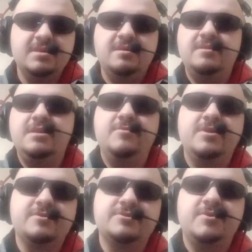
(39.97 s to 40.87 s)
Then he would
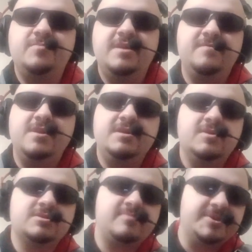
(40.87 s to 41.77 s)
also make
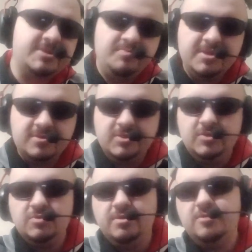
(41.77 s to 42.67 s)
videos about Spear
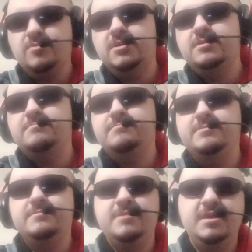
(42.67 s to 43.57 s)
Dude 21
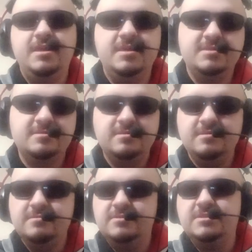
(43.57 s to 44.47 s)
and
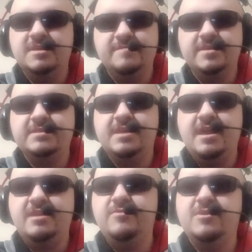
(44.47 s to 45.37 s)
stuff like that.
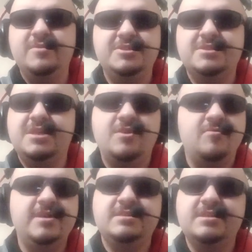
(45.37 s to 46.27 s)
And he would always just say
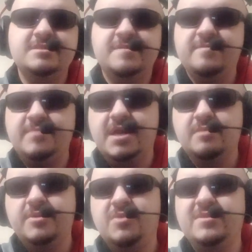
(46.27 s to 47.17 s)
crazy stuff about
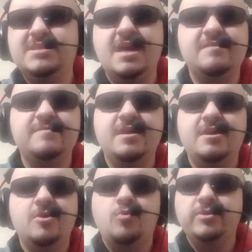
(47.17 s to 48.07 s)
him and always have
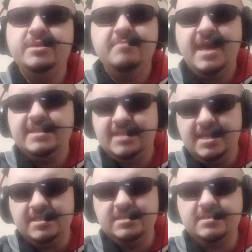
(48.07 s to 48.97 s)
really bad
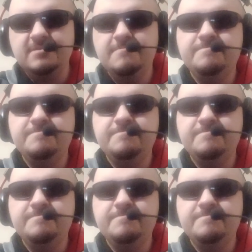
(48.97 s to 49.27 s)
takes.